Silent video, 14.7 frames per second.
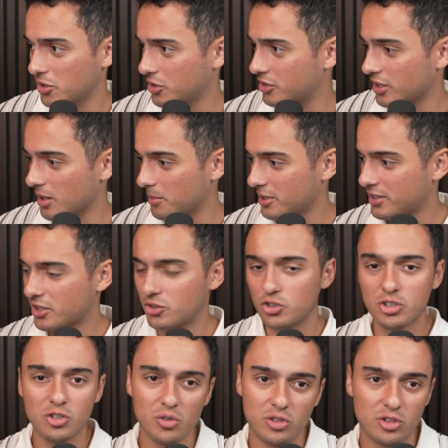You see him. He's like
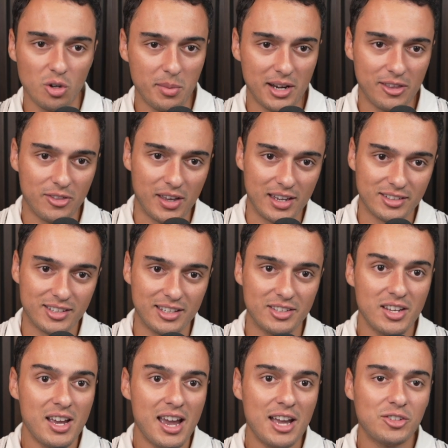just doing so many things.
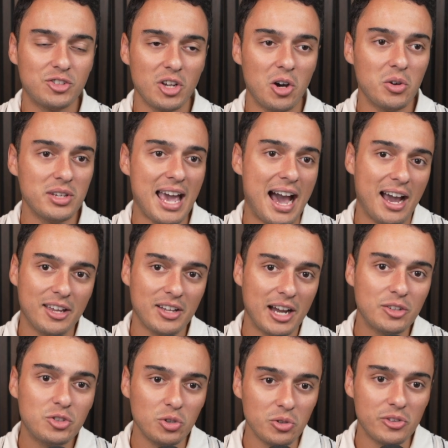And so, yeah,
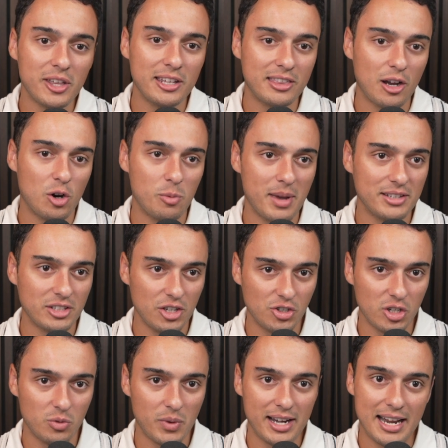I do think that Hermes
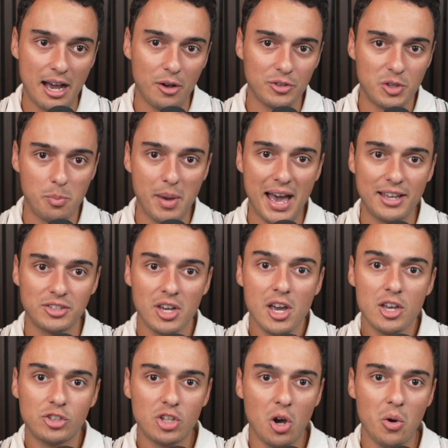agent right now is the best.
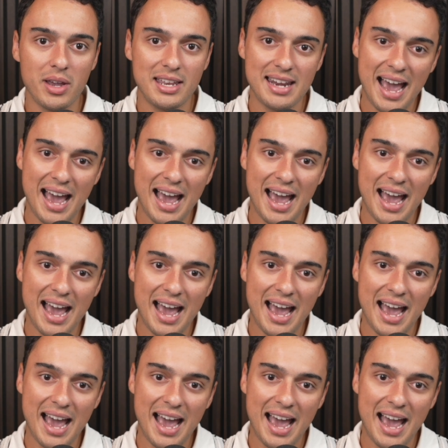So in